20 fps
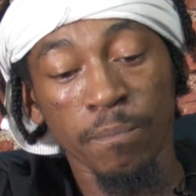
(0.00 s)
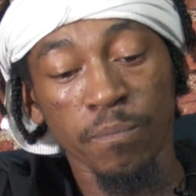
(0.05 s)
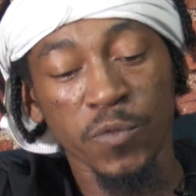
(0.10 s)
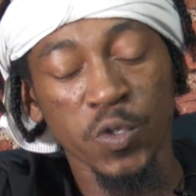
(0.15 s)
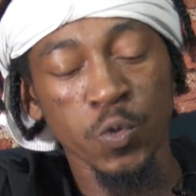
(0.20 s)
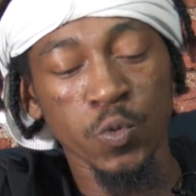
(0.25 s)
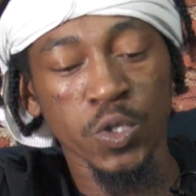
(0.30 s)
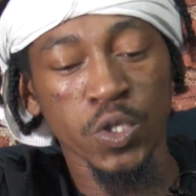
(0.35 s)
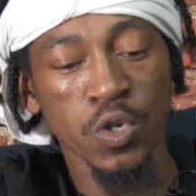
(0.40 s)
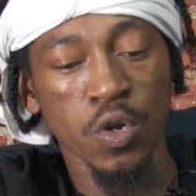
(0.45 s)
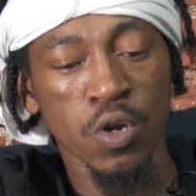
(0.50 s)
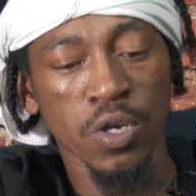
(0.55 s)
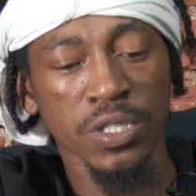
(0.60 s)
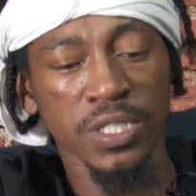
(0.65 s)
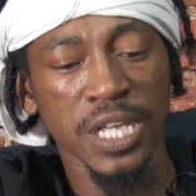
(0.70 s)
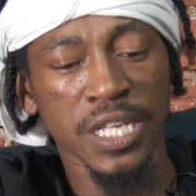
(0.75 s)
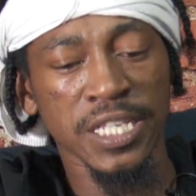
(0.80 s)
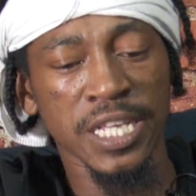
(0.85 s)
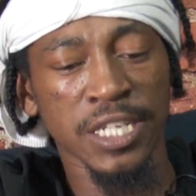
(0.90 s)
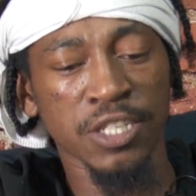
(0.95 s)
two songs
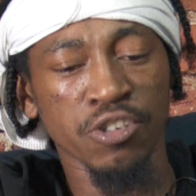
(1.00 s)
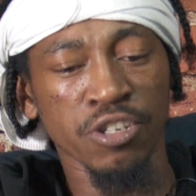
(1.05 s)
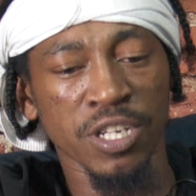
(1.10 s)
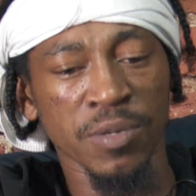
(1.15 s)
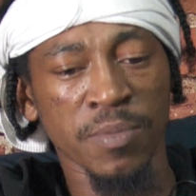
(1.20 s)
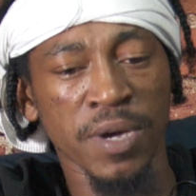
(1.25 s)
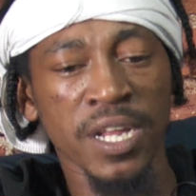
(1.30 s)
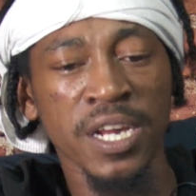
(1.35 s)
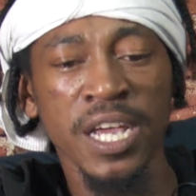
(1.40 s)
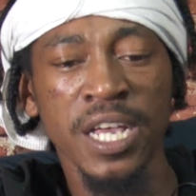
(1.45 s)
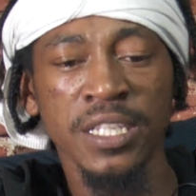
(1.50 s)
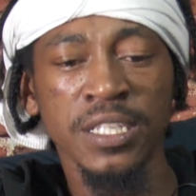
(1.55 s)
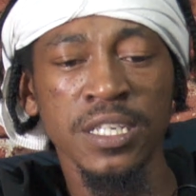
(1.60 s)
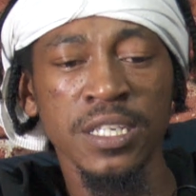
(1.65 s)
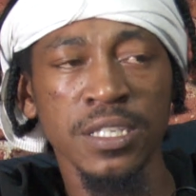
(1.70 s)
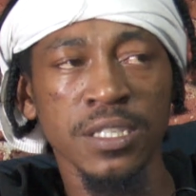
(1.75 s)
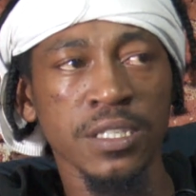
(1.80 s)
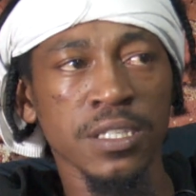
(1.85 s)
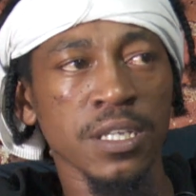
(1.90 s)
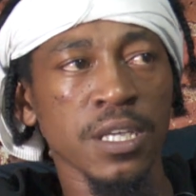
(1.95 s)
as a Trinidad
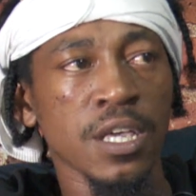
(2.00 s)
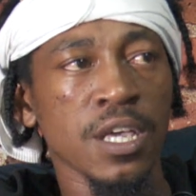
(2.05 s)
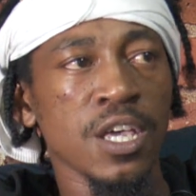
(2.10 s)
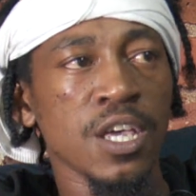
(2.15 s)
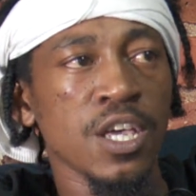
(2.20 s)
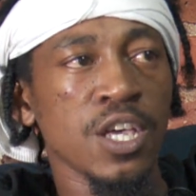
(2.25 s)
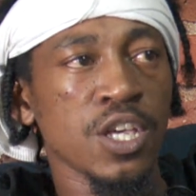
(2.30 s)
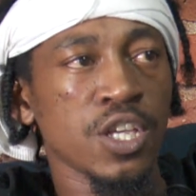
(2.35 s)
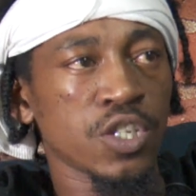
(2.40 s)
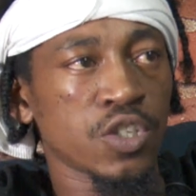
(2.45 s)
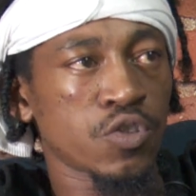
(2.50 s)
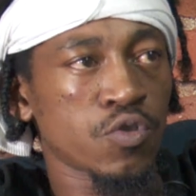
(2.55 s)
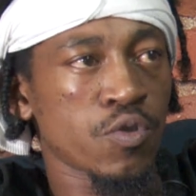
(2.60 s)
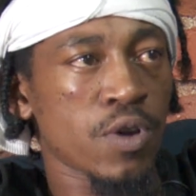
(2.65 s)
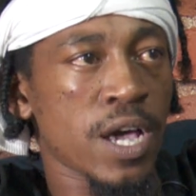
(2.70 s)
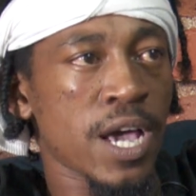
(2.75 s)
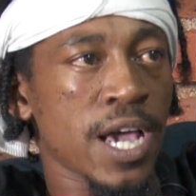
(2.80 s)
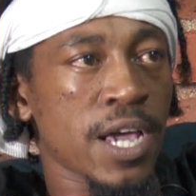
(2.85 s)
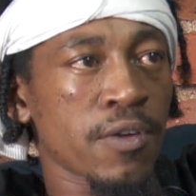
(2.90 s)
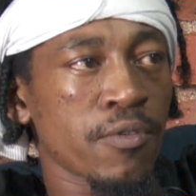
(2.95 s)
artist. Mm-hmm. So
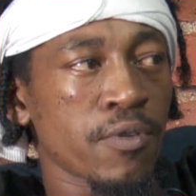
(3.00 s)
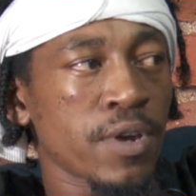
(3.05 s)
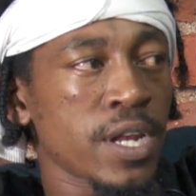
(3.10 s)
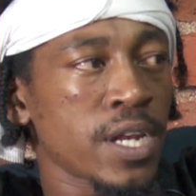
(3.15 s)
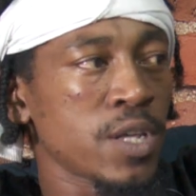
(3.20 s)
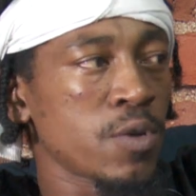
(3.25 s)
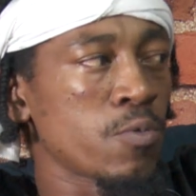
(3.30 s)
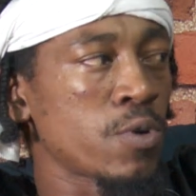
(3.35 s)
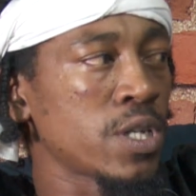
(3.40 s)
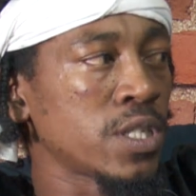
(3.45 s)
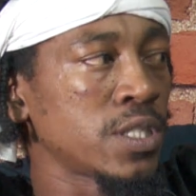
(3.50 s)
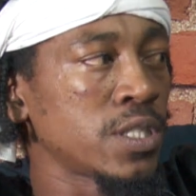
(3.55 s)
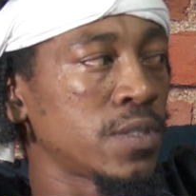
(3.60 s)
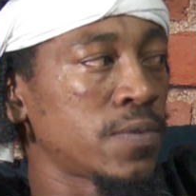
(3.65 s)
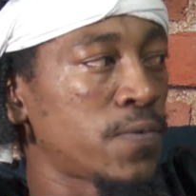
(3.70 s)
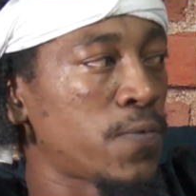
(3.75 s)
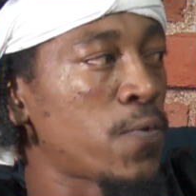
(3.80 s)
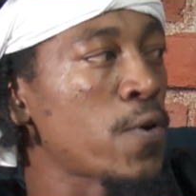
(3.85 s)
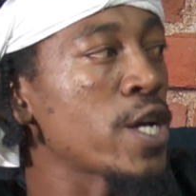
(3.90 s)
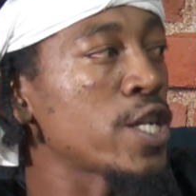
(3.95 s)
I really was
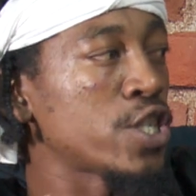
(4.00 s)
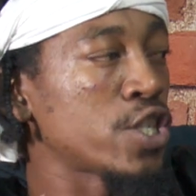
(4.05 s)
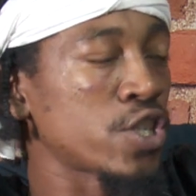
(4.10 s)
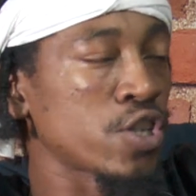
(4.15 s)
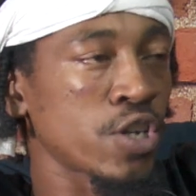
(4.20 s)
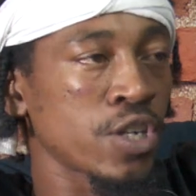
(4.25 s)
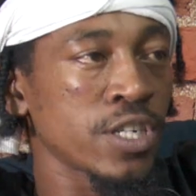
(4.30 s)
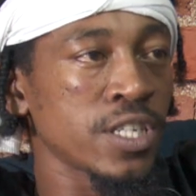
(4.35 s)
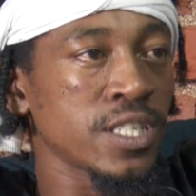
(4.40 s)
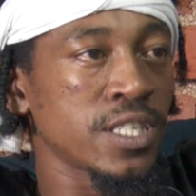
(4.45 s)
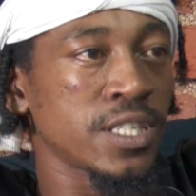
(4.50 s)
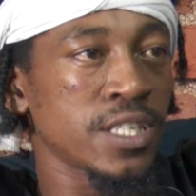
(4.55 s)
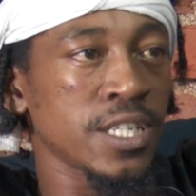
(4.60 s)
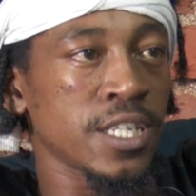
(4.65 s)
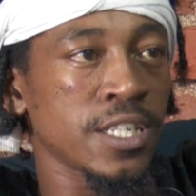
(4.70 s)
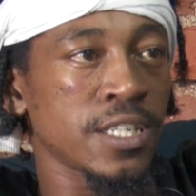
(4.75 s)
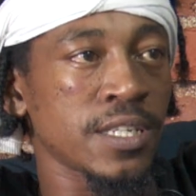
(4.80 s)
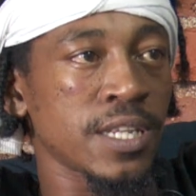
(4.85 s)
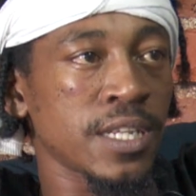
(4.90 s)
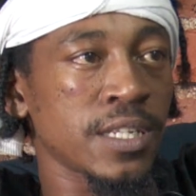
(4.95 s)
fresh on the
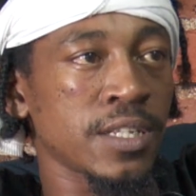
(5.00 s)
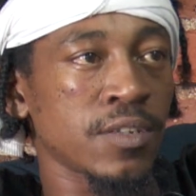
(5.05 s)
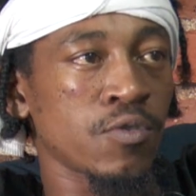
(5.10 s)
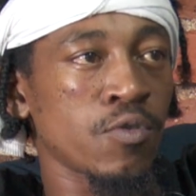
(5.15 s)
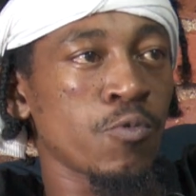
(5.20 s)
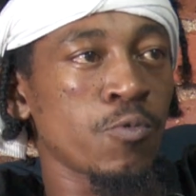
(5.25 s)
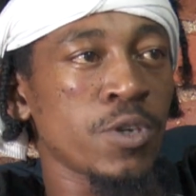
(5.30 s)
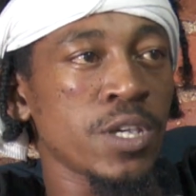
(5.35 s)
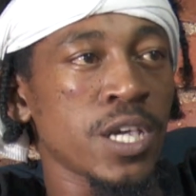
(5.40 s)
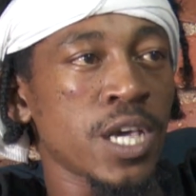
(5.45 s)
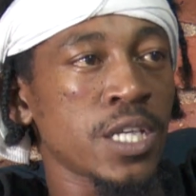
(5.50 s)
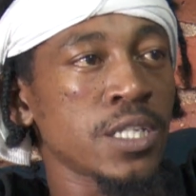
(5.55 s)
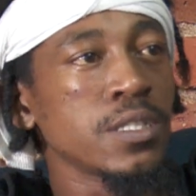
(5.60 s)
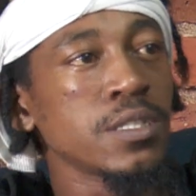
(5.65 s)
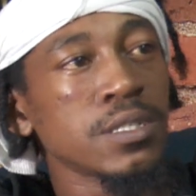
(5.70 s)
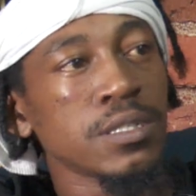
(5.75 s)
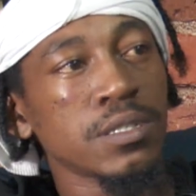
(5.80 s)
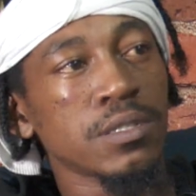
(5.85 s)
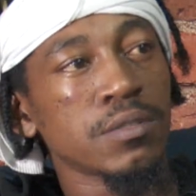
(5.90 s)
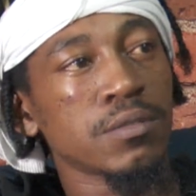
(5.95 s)
scene. And you know we
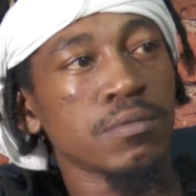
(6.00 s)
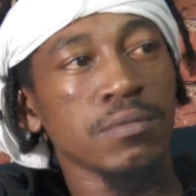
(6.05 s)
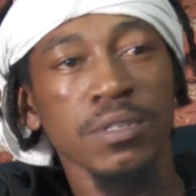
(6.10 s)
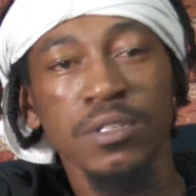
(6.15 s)
as yeah.